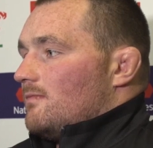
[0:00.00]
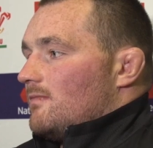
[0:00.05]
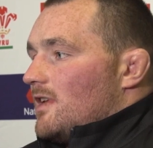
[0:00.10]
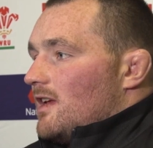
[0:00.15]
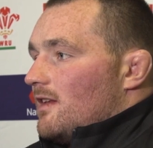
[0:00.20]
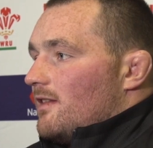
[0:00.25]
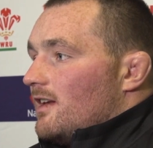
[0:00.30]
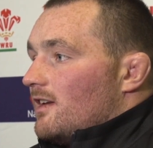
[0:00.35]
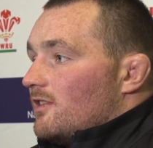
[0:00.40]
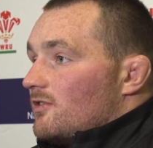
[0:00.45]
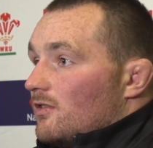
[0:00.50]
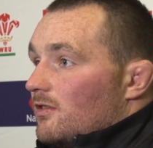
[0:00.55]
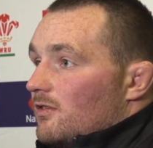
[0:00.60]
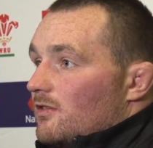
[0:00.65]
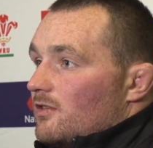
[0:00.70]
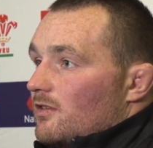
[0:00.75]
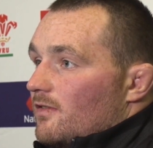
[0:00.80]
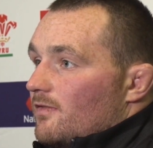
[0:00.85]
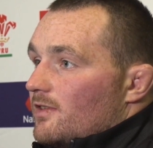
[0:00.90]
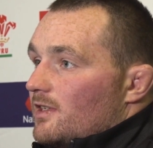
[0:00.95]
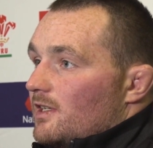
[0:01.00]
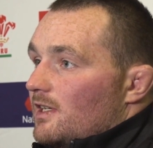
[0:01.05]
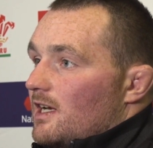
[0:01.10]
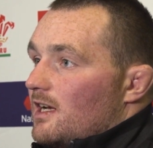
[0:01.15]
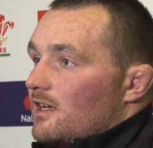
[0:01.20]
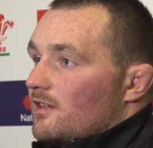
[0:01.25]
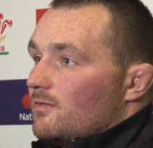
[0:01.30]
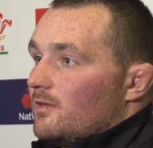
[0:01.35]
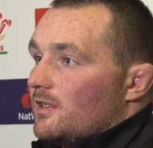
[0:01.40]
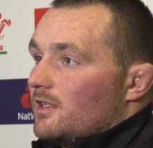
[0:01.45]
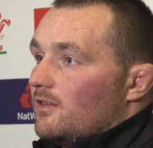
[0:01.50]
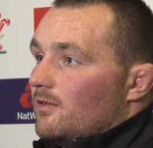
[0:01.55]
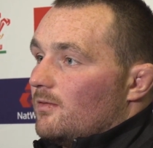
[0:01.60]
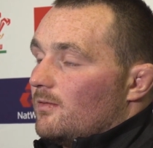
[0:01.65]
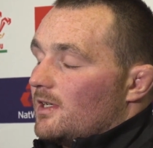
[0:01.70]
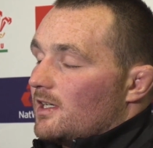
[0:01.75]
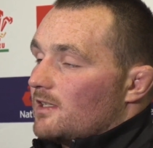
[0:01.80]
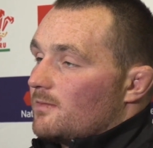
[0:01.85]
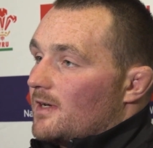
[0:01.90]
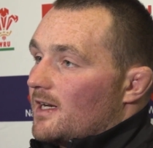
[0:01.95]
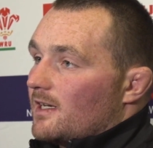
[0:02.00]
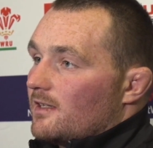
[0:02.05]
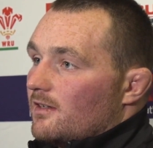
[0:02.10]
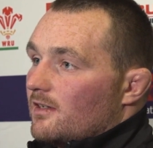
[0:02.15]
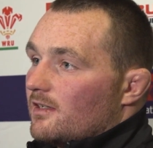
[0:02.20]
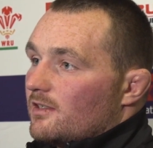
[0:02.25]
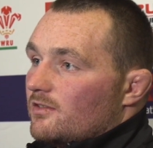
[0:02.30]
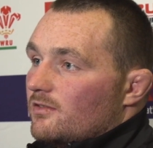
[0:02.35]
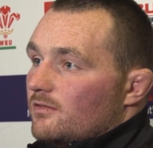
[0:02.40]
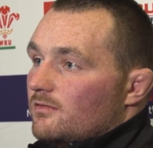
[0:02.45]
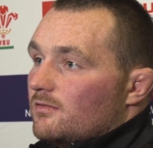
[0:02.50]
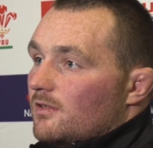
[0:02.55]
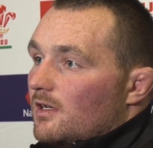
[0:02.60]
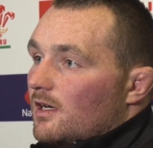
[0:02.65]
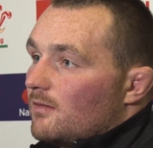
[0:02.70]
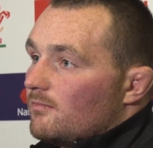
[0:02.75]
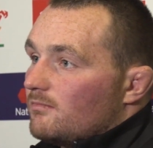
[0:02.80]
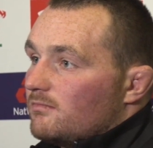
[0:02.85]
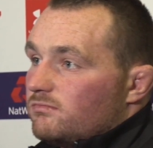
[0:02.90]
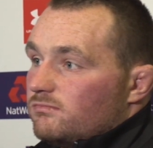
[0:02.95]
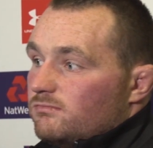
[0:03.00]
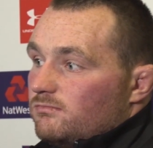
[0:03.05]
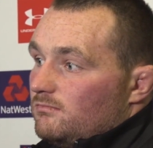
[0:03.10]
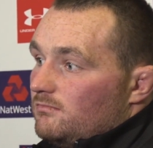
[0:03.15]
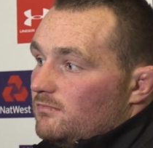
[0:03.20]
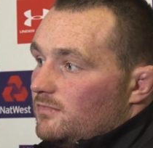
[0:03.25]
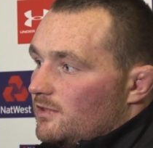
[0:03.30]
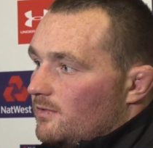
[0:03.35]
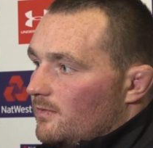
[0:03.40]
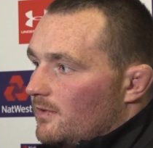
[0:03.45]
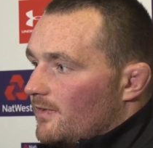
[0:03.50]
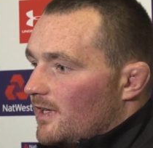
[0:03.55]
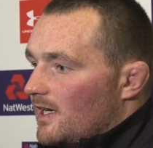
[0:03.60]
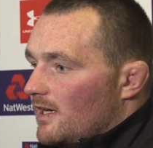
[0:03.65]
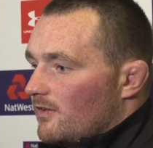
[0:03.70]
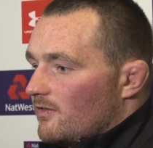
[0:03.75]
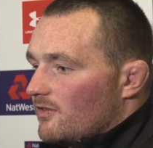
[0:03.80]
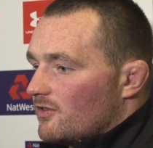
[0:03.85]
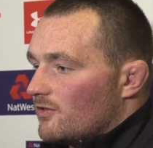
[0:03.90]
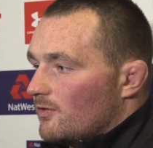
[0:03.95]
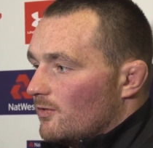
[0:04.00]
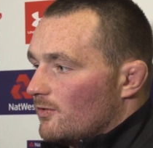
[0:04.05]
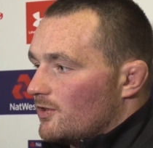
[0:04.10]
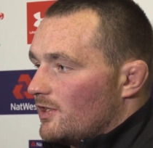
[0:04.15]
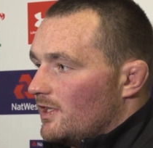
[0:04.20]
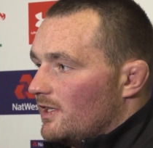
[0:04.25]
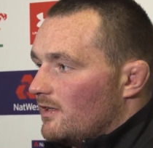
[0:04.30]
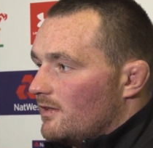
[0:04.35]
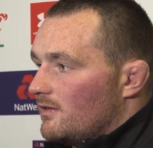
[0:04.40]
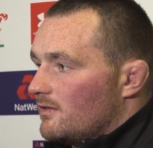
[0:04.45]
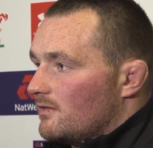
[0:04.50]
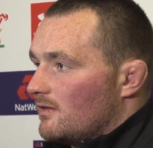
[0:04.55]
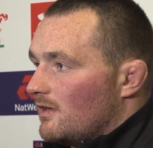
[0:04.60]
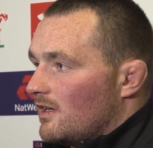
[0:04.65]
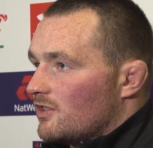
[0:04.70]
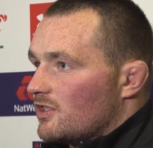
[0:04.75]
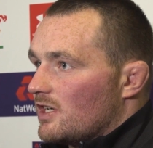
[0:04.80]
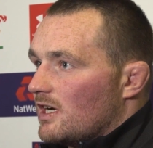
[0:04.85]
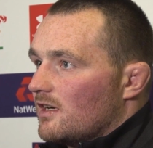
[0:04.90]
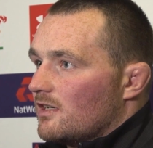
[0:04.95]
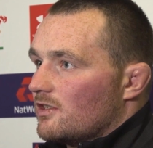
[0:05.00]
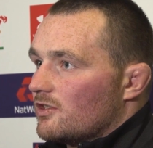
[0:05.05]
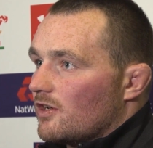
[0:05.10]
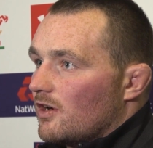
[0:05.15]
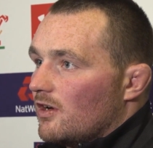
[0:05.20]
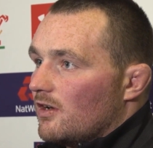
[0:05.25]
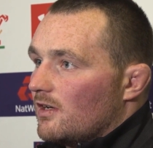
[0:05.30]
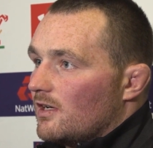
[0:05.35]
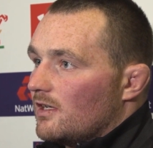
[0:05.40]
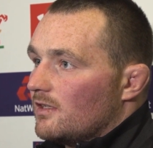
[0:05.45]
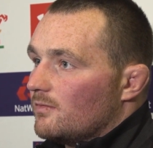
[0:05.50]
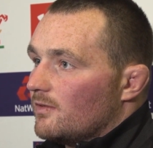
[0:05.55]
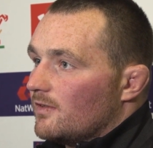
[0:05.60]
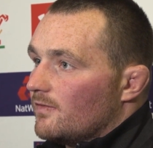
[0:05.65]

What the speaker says: I think so, because obviously last week no one expected us to even get on the score sheet and challenge Scotland.